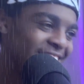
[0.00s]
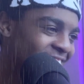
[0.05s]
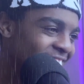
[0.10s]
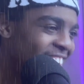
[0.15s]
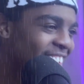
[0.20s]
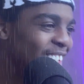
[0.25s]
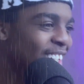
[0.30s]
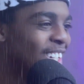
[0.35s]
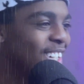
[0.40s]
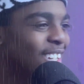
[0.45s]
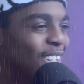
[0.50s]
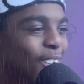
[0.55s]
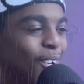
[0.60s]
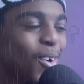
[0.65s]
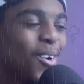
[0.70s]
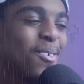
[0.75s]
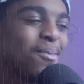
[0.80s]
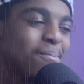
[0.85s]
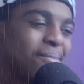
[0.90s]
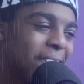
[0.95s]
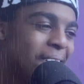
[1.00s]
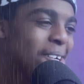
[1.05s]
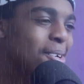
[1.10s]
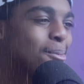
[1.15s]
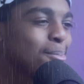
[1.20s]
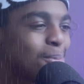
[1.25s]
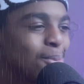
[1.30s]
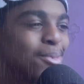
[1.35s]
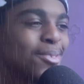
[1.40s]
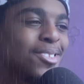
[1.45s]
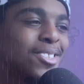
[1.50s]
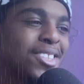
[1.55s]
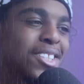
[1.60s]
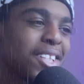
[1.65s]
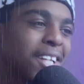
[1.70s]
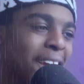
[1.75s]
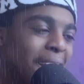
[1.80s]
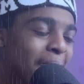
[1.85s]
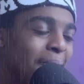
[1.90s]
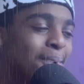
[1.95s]
uh, uh, Lil low marble
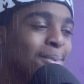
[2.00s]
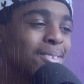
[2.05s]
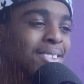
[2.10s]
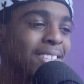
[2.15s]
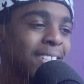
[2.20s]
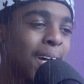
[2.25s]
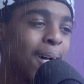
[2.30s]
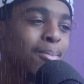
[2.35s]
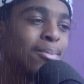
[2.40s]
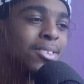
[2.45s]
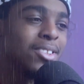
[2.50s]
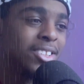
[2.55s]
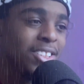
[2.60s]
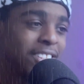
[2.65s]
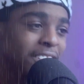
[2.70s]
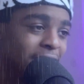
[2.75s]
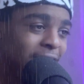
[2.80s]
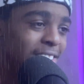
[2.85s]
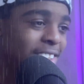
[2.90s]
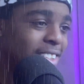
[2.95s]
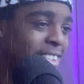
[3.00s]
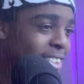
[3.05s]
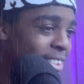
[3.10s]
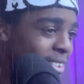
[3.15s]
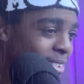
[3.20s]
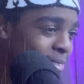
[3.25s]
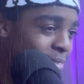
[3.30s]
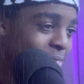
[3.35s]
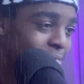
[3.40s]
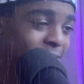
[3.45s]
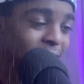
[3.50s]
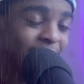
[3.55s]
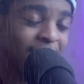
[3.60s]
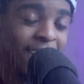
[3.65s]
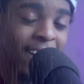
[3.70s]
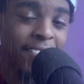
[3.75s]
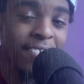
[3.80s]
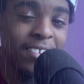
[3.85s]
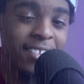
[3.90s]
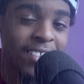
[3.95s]
scam G for
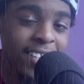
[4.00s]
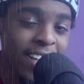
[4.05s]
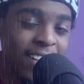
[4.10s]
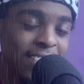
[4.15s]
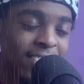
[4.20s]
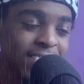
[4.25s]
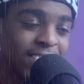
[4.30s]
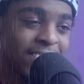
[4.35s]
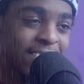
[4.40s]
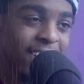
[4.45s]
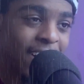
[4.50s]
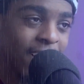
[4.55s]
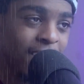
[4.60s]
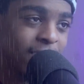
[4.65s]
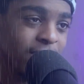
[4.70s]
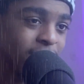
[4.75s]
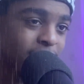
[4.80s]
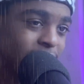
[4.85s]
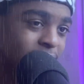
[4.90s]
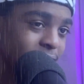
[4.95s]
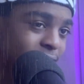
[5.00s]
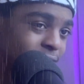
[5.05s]
eleven thousand dollars